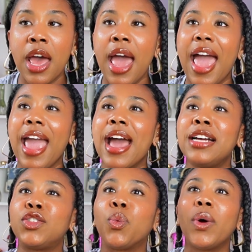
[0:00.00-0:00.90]

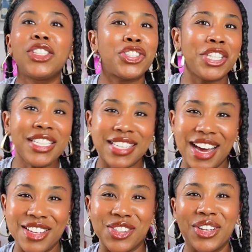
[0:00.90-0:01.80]
and what she
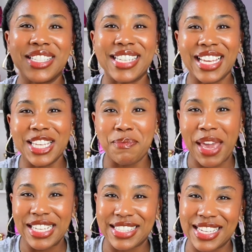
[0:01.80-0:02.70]
does on a daily
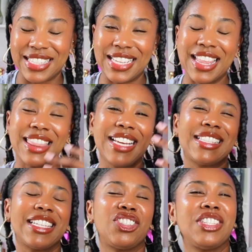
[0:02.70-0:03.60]
basis, and the things
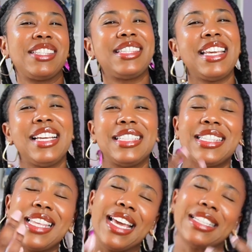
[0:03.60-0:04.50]
that she sees,
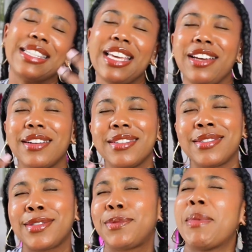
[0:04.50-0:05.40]
thinks, hears,
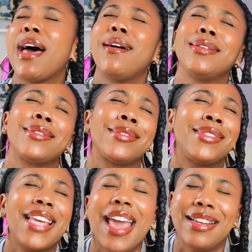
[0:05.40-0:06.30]
smells,
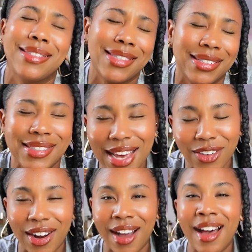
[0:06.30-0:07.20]
tastes,
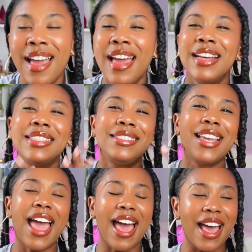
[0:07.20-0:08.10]
etc.
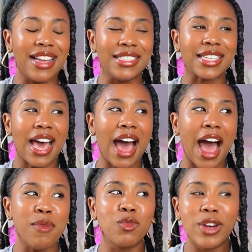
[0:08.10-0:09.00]
And
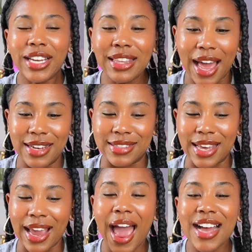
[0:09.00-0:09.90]
I'm
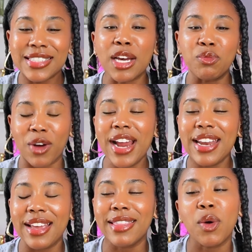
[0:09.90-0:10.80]
realizing as I'm
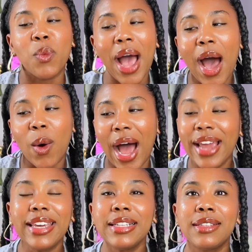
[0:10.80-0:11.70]
writing that, wow, I
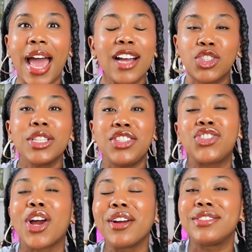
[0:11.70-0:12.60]
can actually
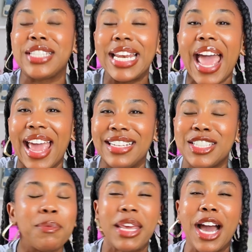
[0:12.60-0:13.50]
start today
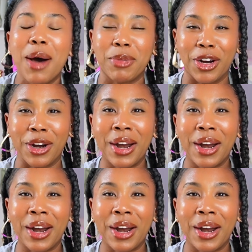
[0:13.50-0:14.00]
to become her.